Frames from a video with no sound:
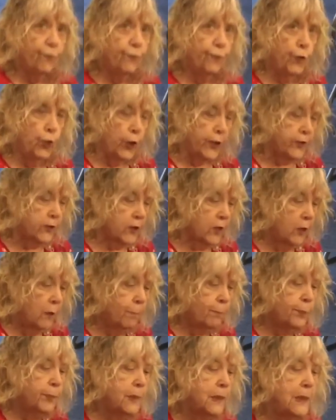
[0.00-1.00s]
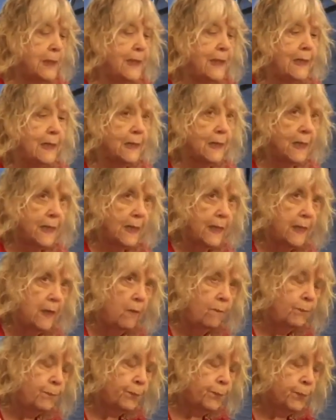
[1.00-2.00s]
foot completely
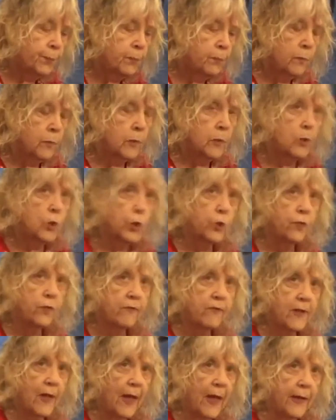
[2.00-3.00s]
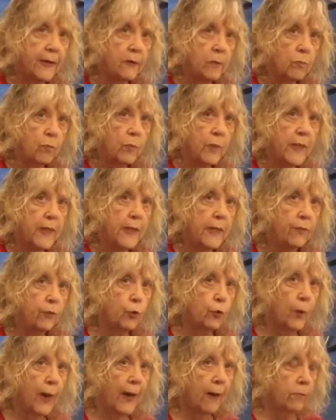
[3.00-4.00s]
to the side, hitting the
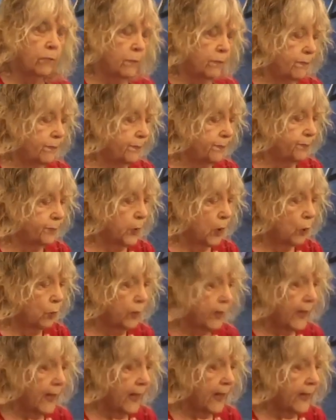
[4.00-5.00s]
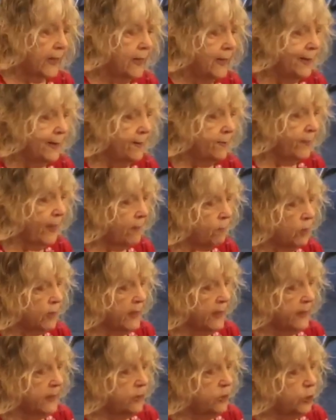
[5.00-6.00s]
ground, okay? That one
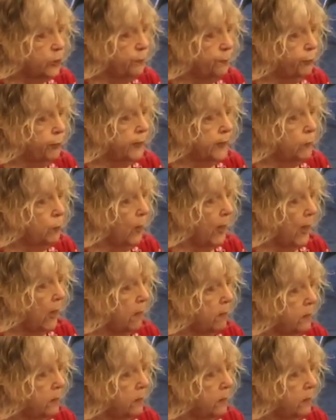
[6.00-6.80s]
I can do pretty well.